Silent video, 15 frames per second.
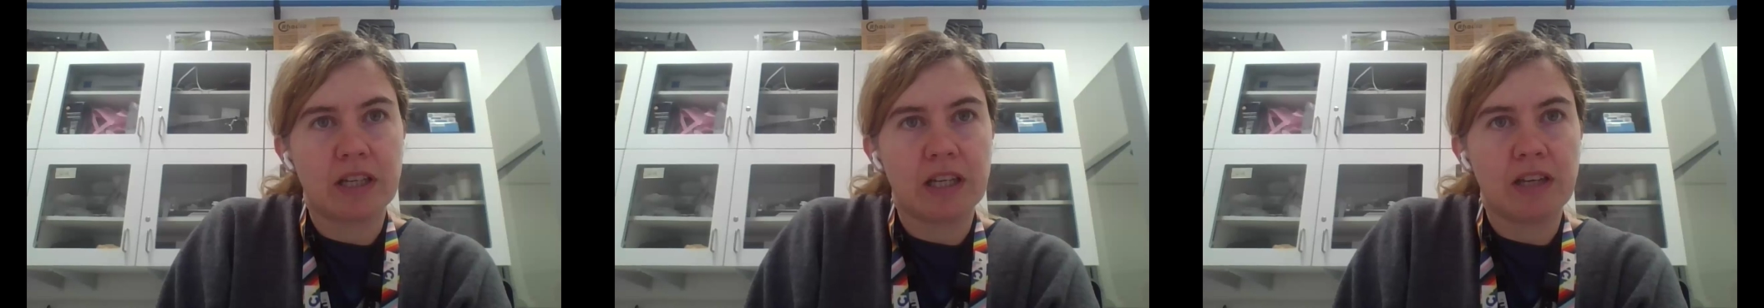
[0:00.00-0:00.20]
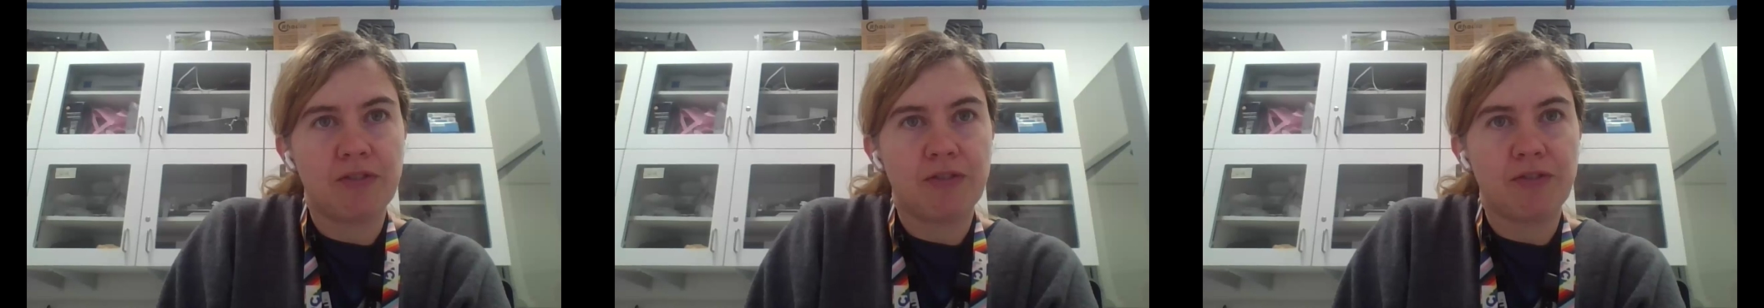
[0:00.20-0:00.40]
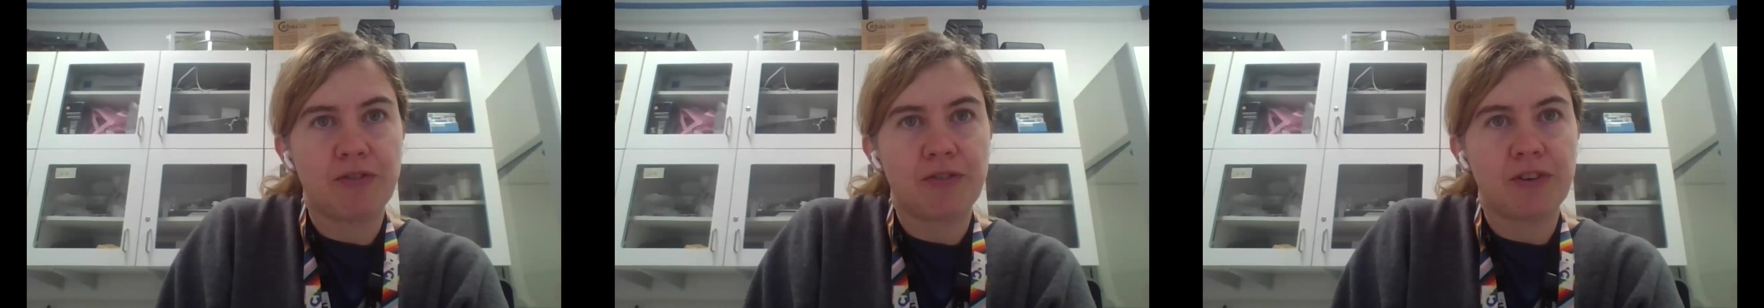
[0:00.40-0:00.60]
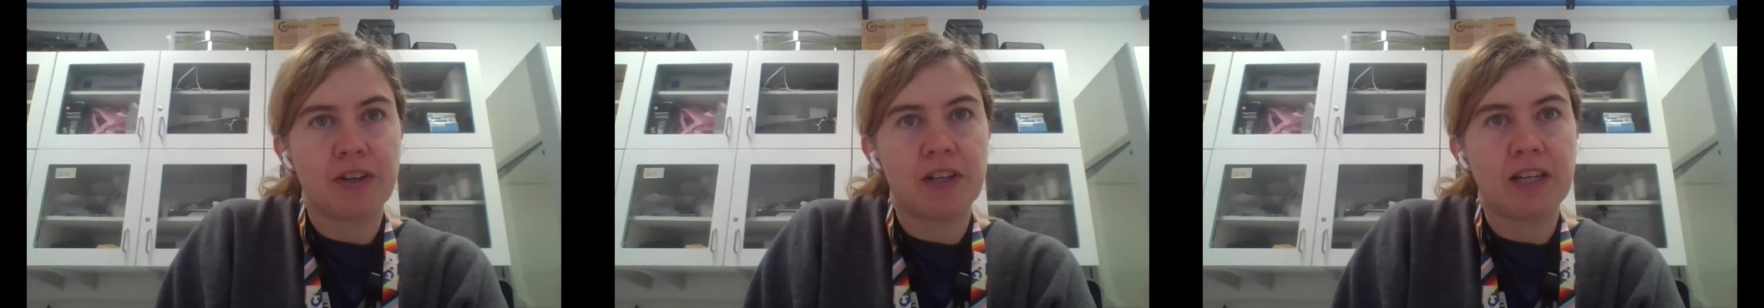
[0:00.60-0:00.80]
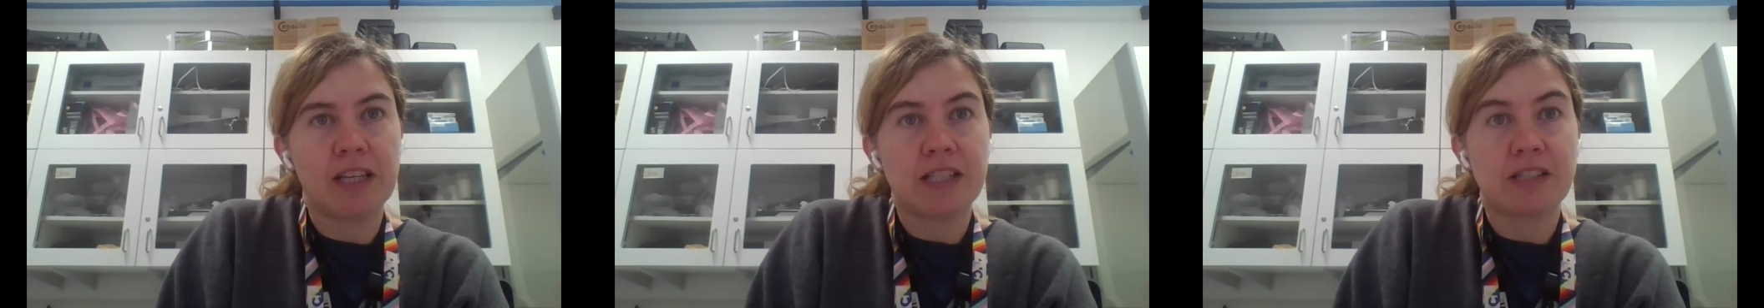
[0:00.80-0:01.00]
if
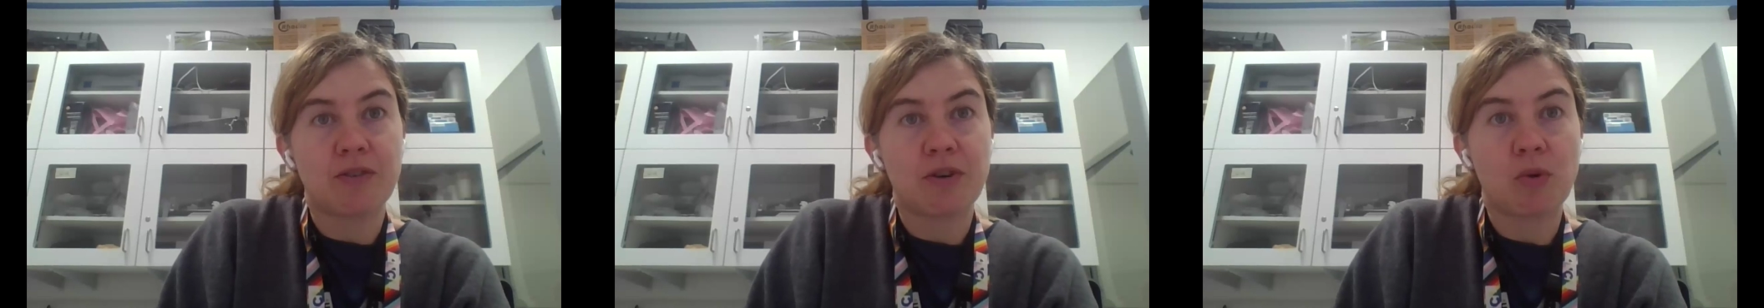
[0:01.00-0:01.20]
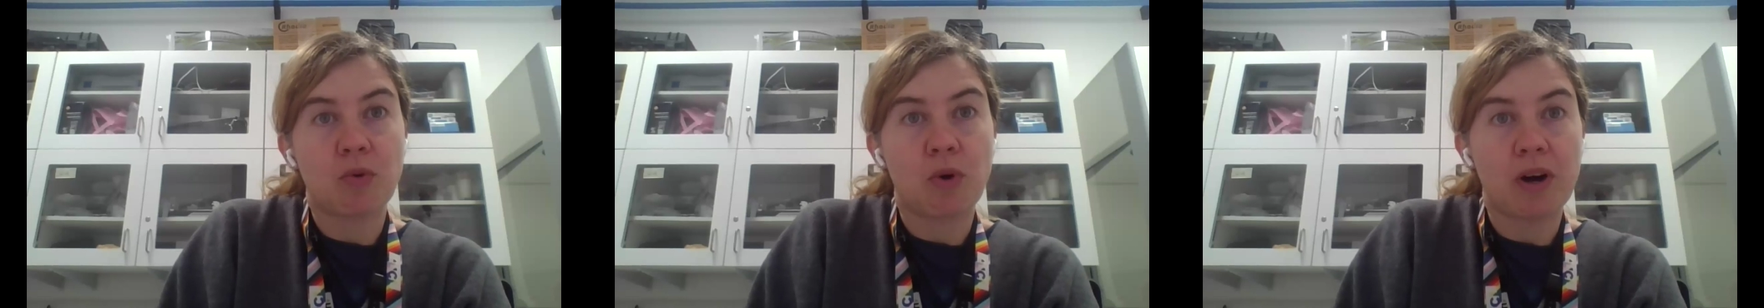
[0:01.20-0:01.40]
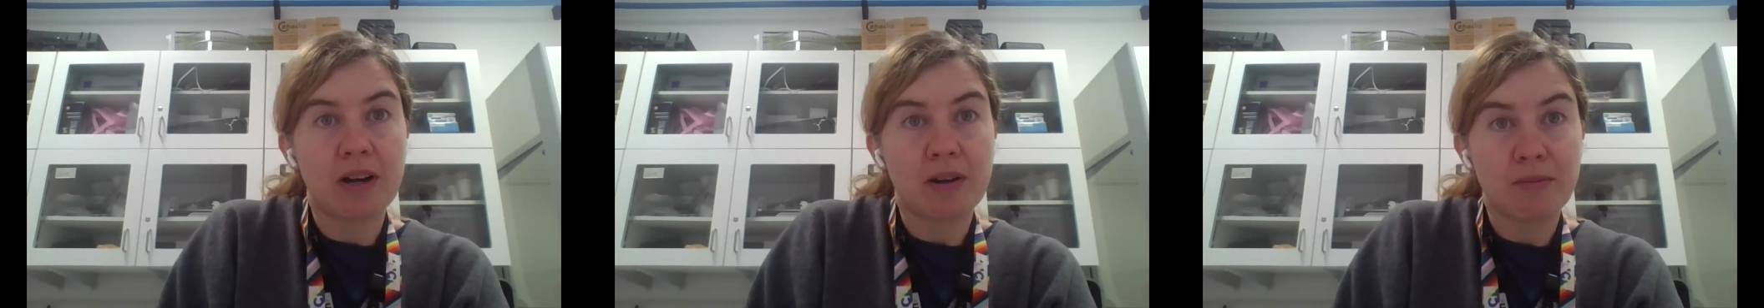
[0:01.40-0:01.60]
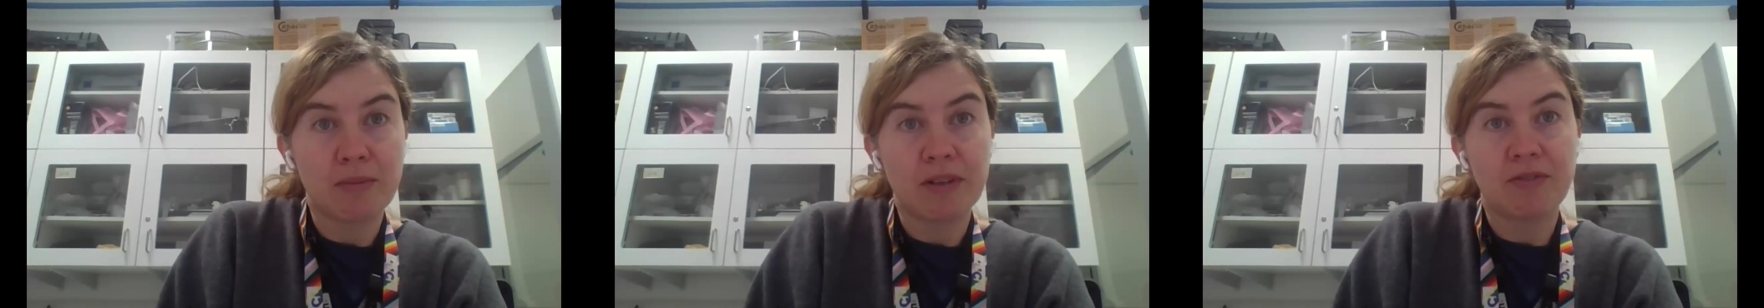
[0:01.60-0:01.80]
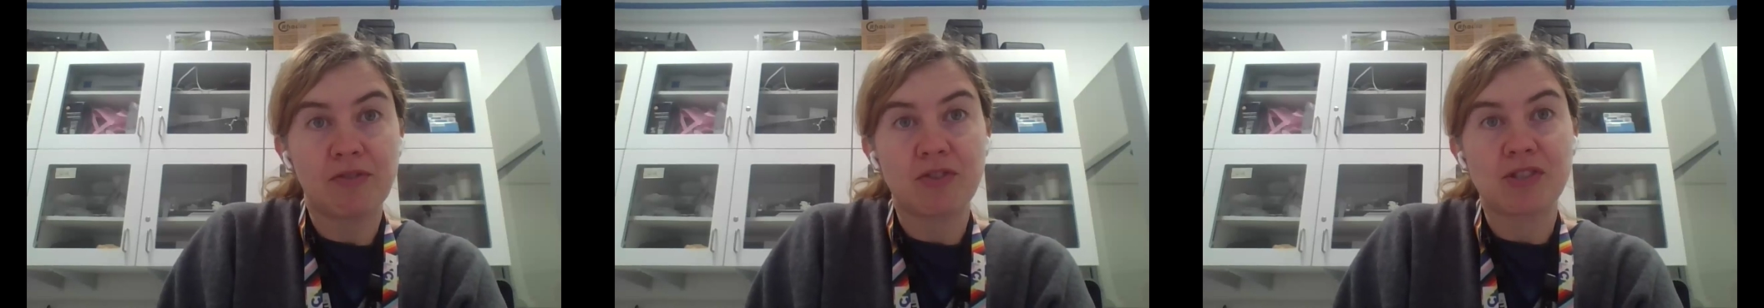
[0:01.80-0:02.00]
it's a
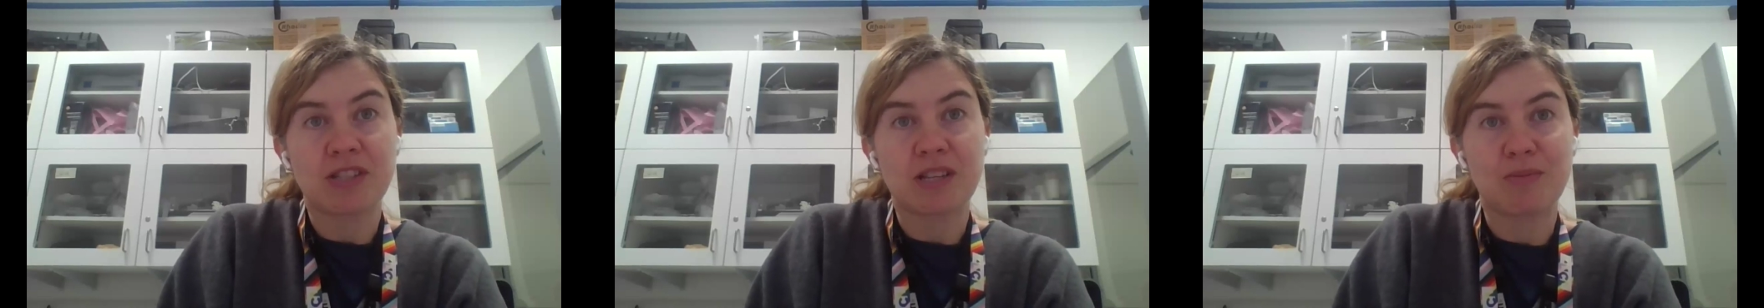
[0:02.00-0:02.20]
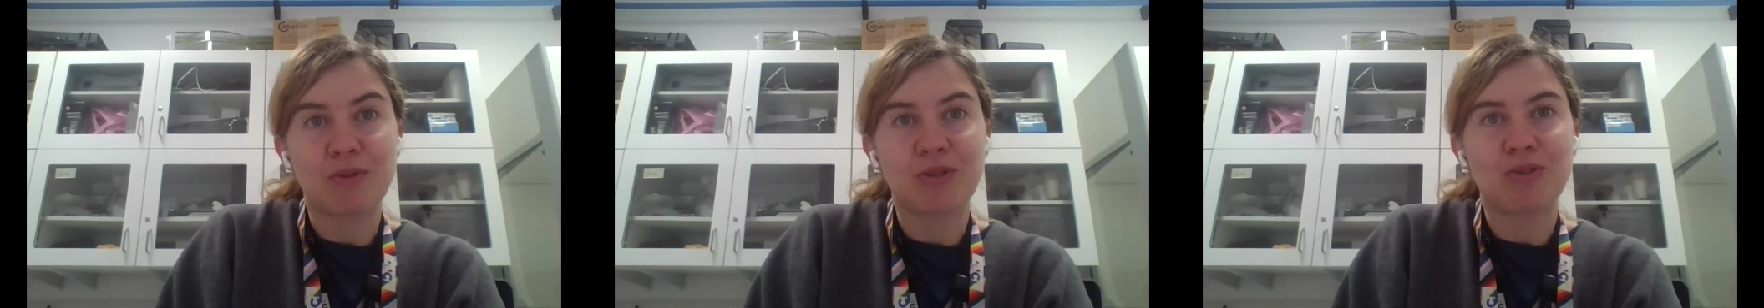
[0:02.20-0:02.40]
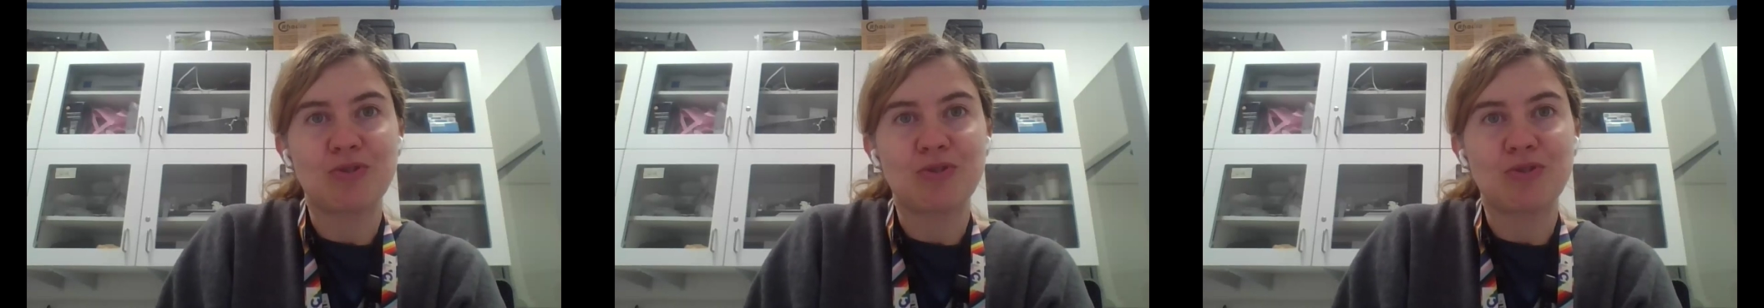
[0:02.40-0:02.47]
requirement for someone